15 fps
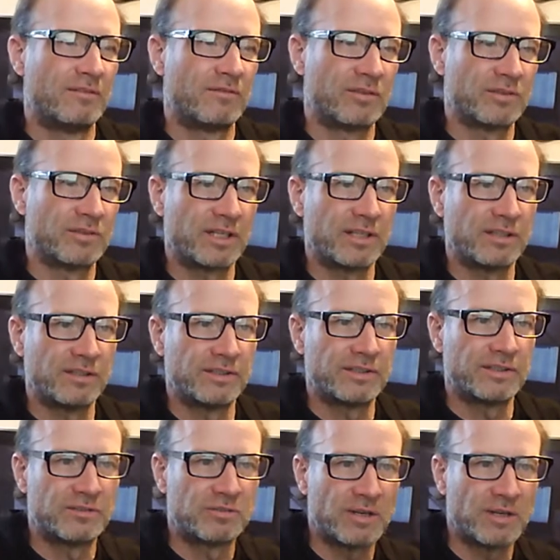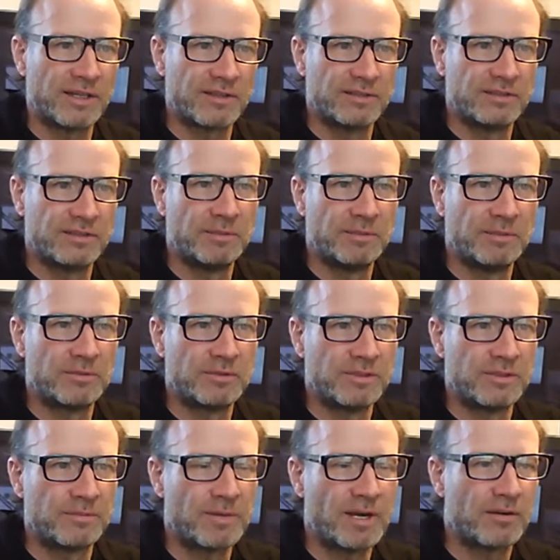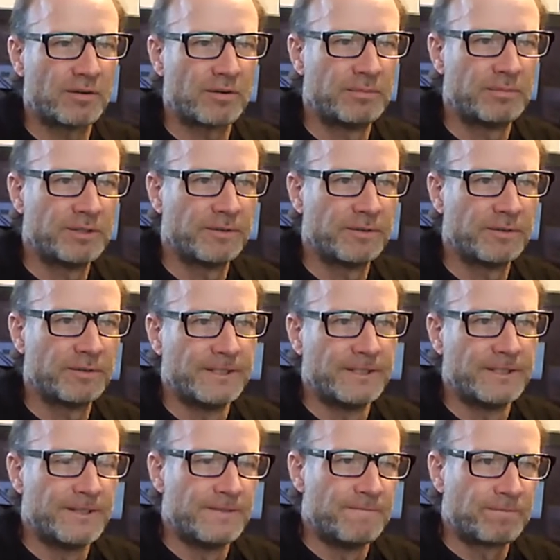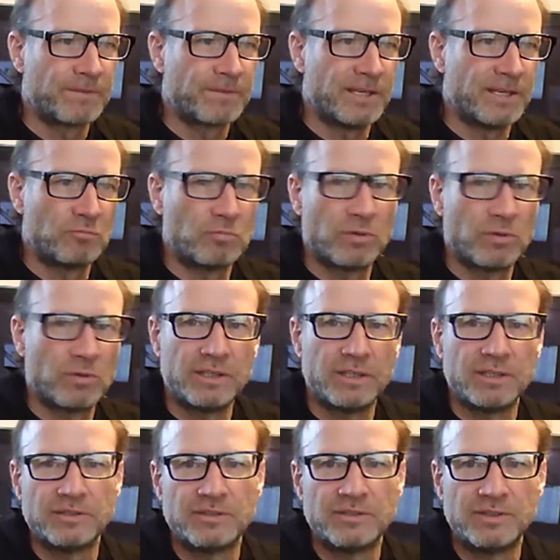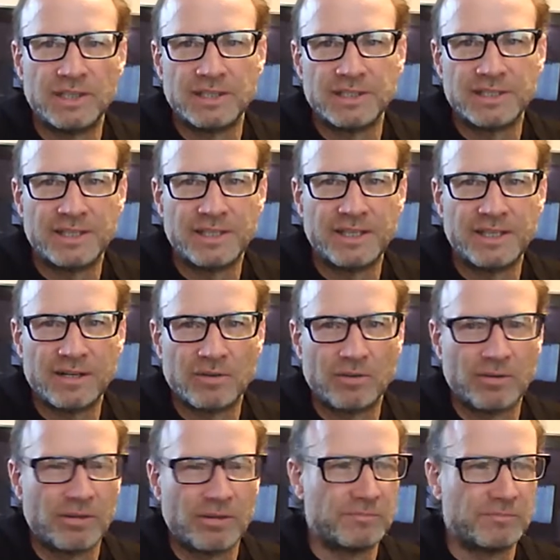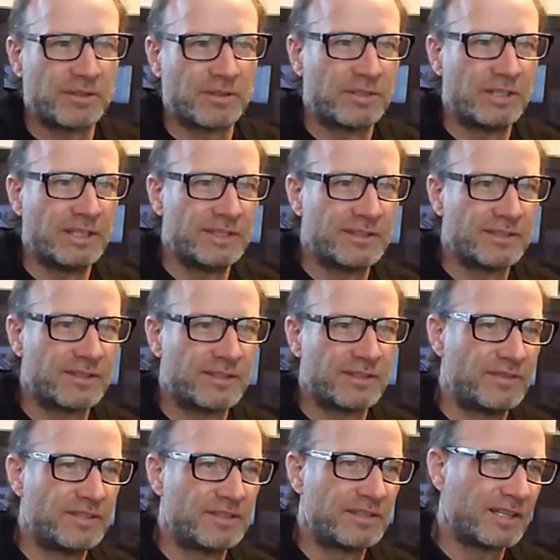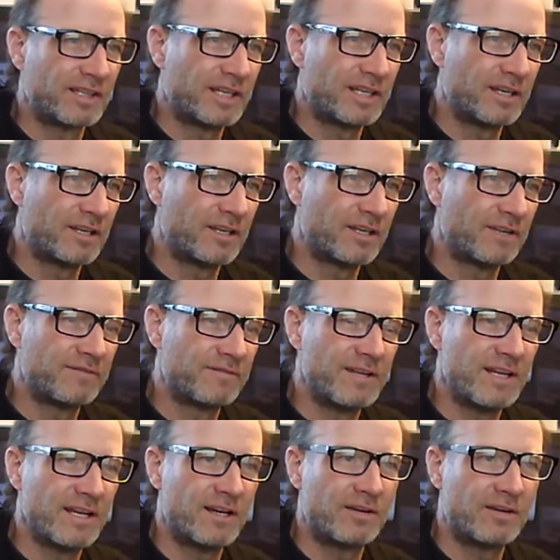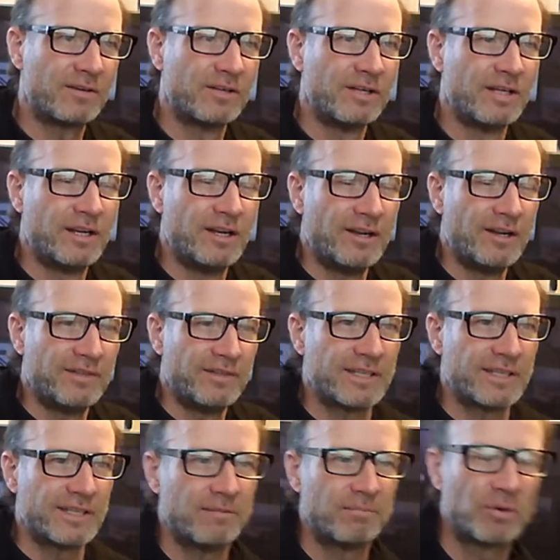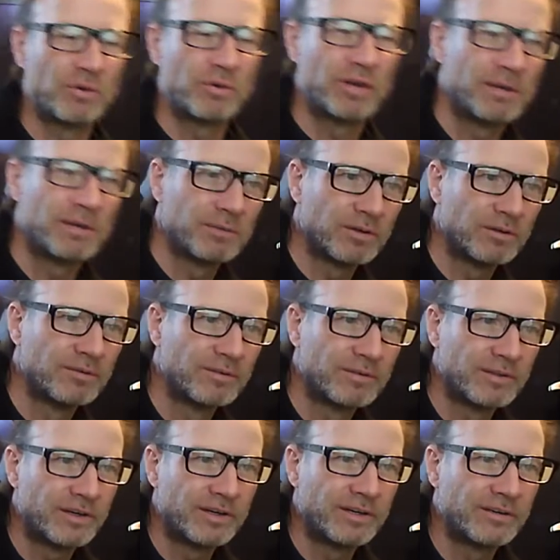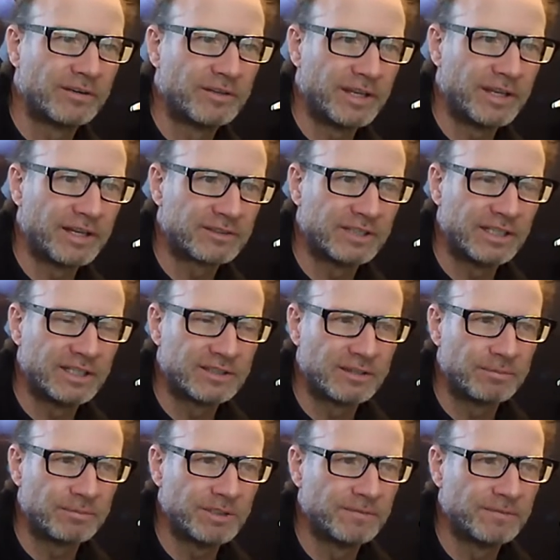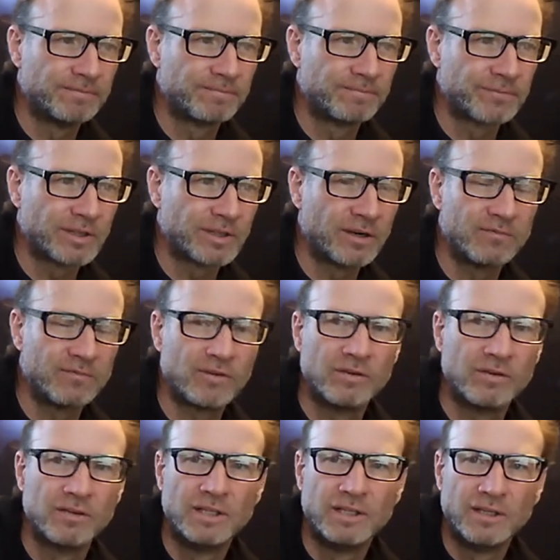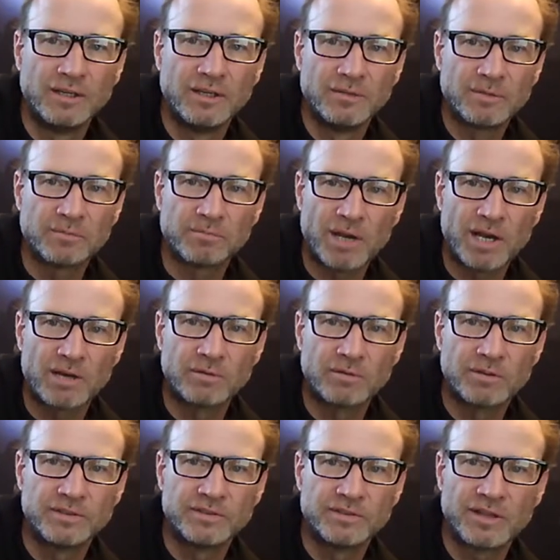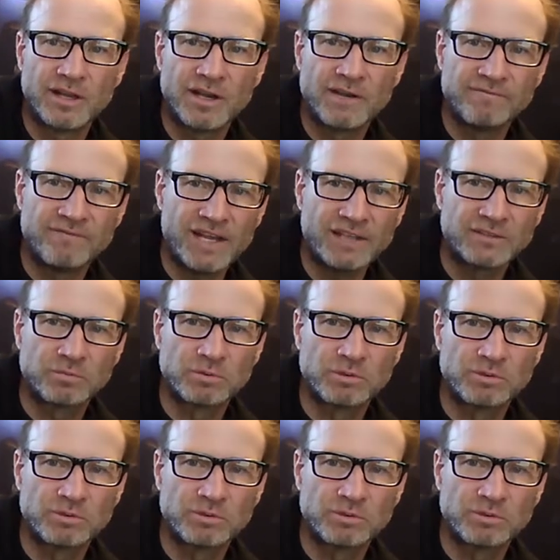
for cyclists and triathletes to be using the power meter. And running, it's just the algorithms are getting sophisticated enough now that parameter actually ends up being helpful. Remember, power is how fast we're